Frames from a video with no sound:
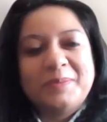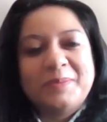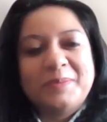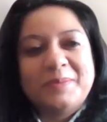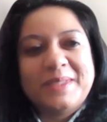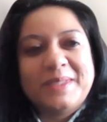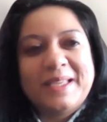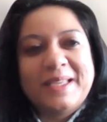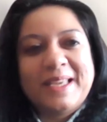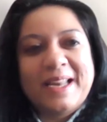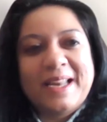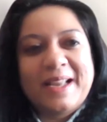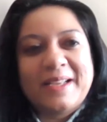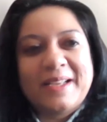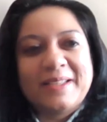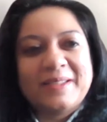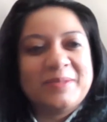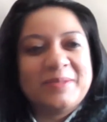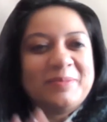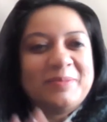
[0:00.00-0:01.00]
do that.
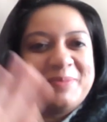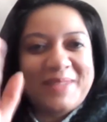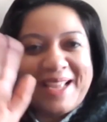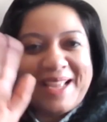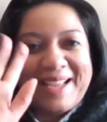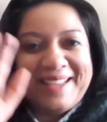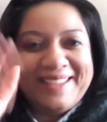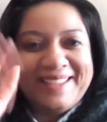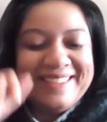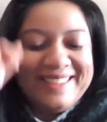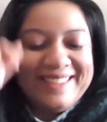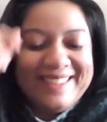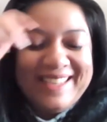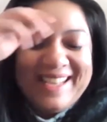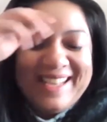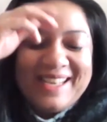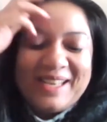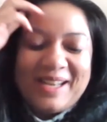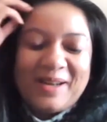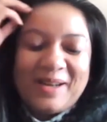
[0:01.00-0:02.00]
Can I?
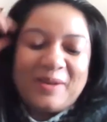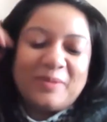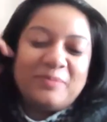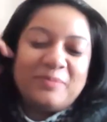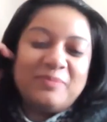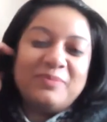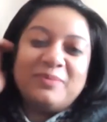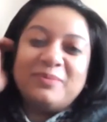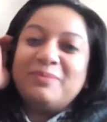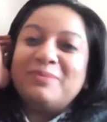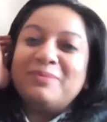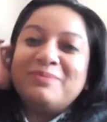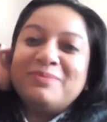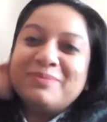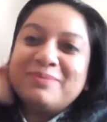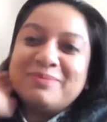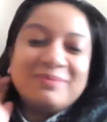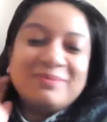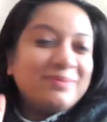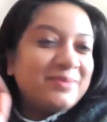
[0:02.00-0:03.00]
Yeah, please. Oh,
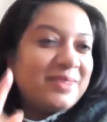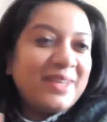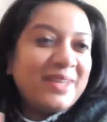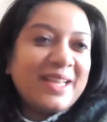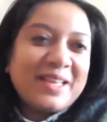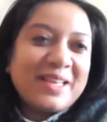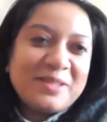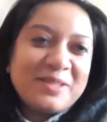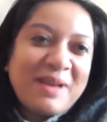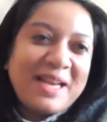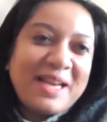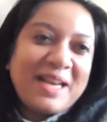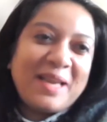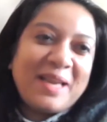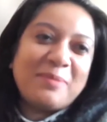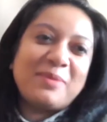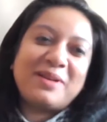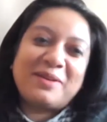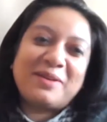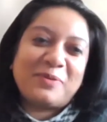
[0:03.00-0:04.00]
Rick is my
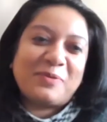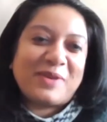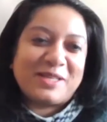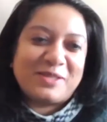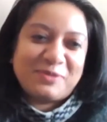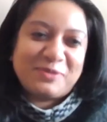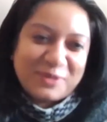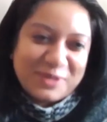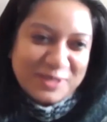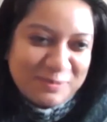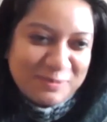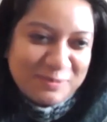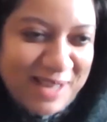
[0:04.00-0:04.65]
neighbor in Westford,